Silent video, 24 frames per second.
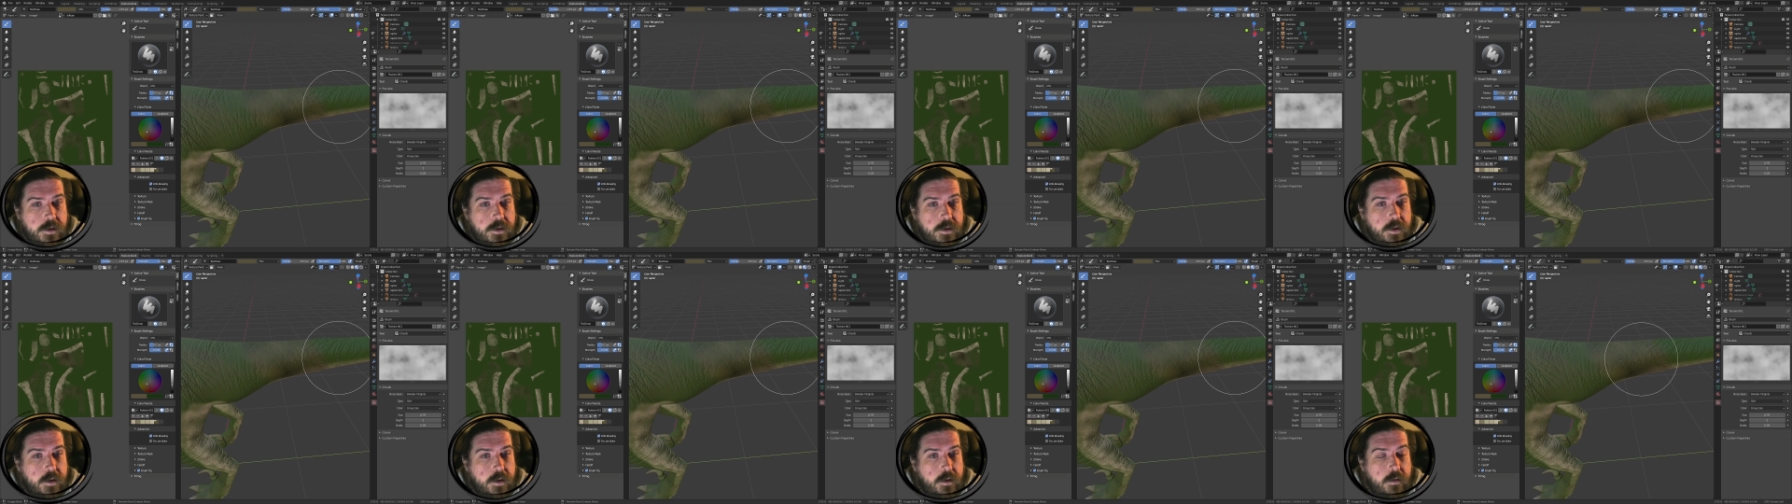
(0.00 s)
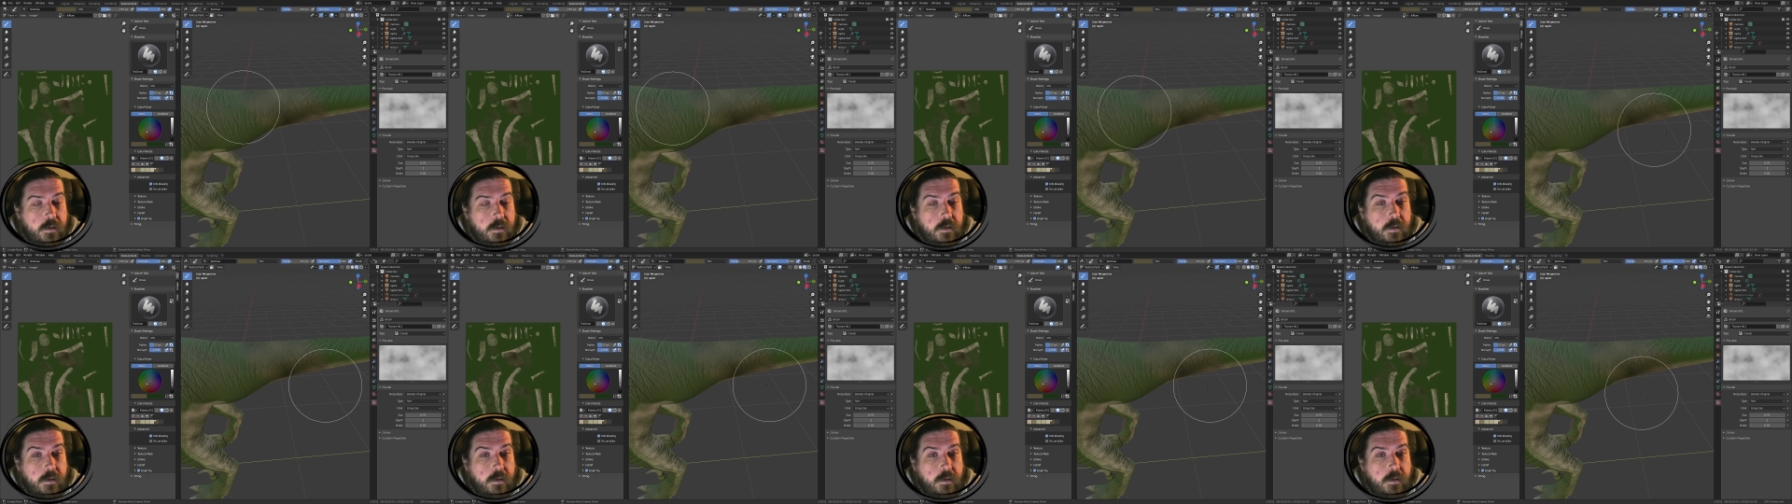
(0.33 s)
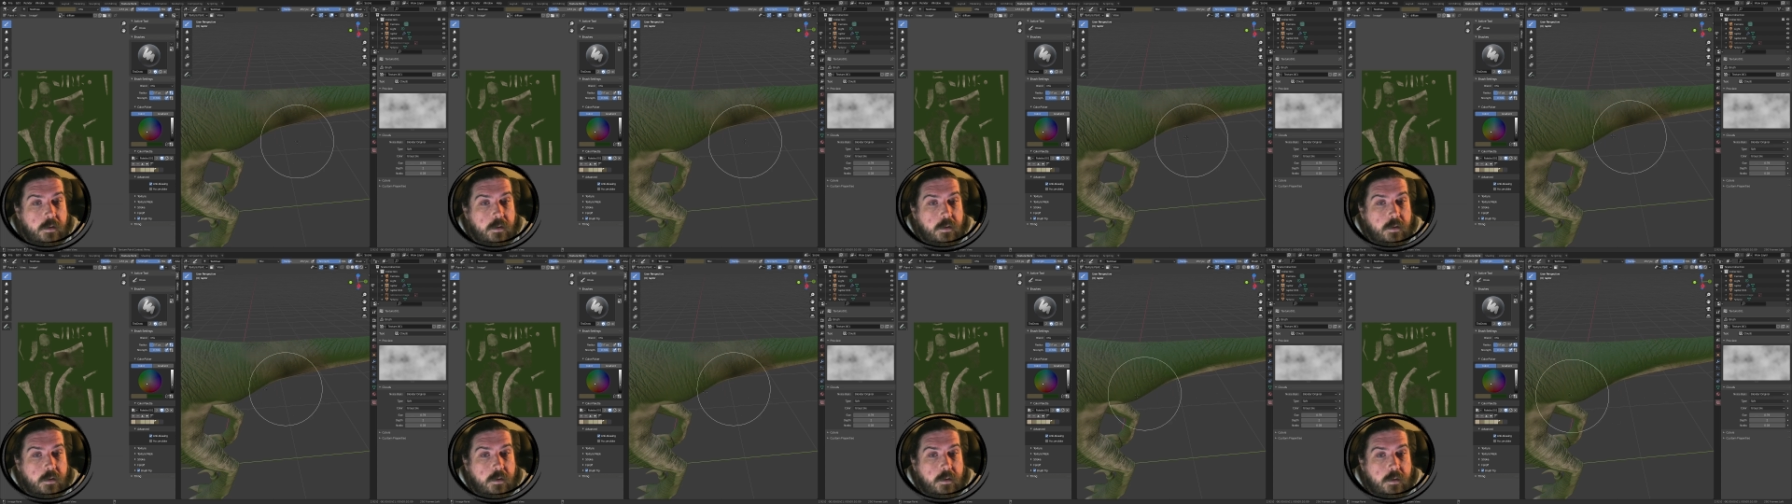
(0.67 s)
in.
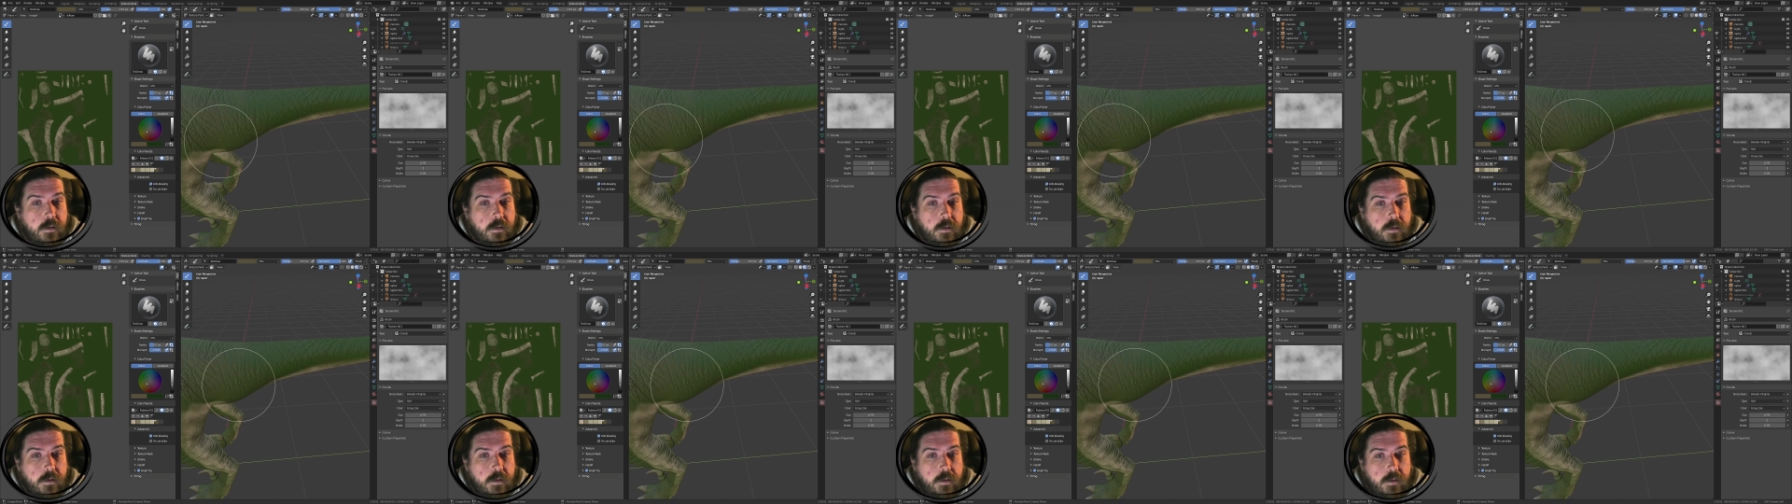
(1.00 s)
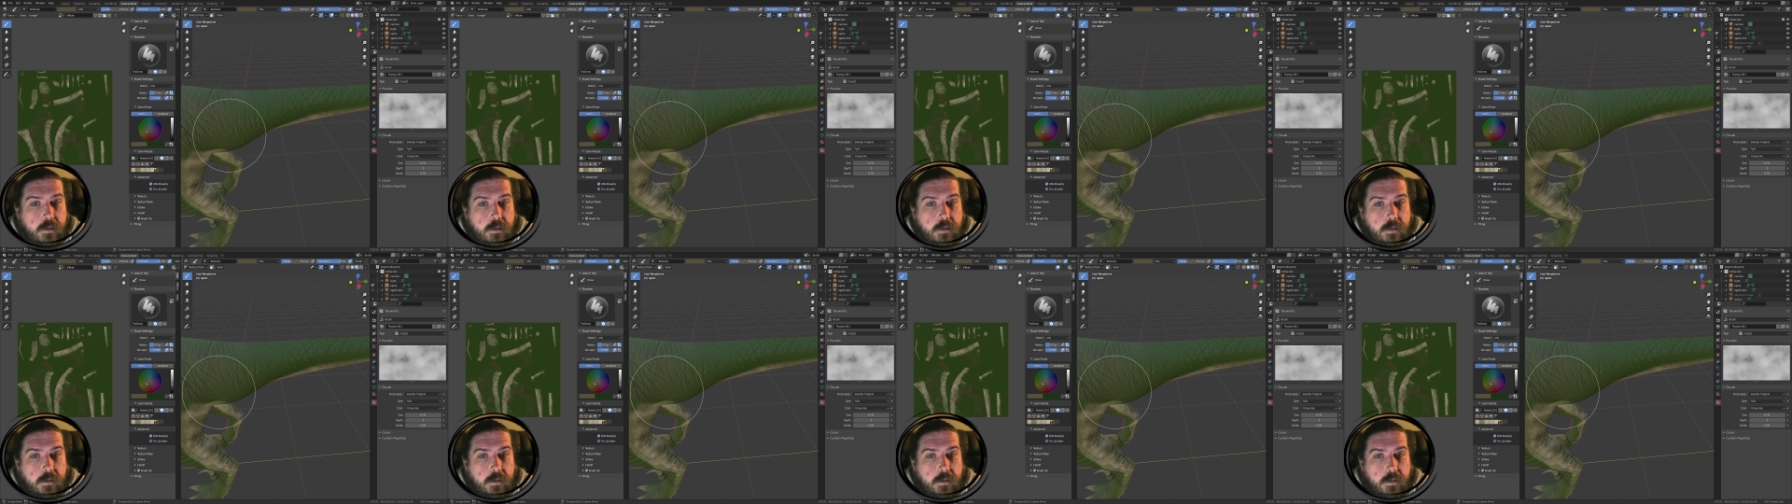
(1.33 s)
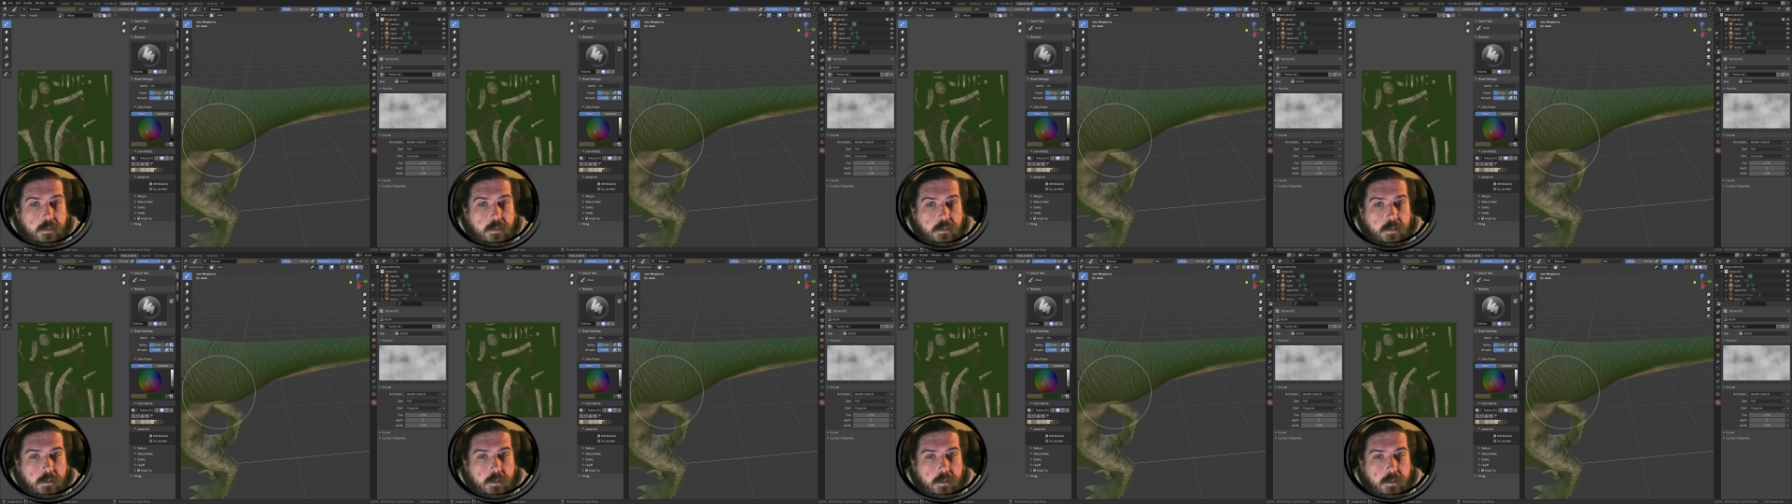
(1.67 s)

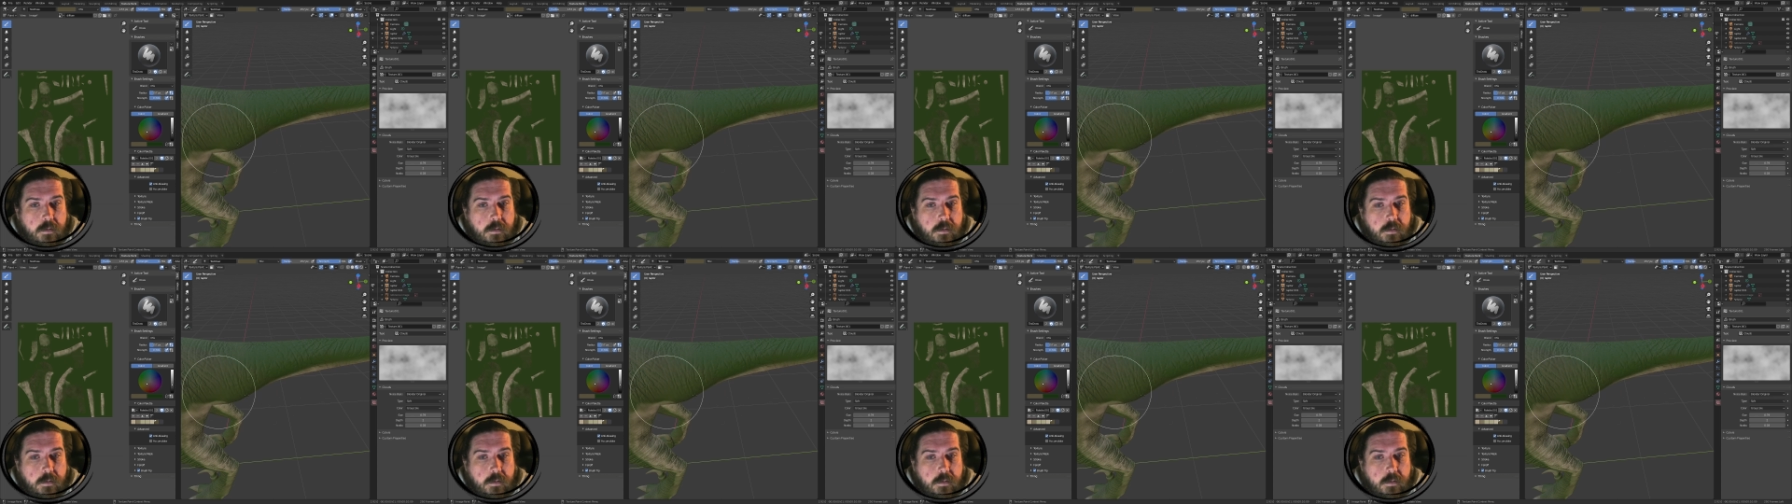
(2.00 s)
No.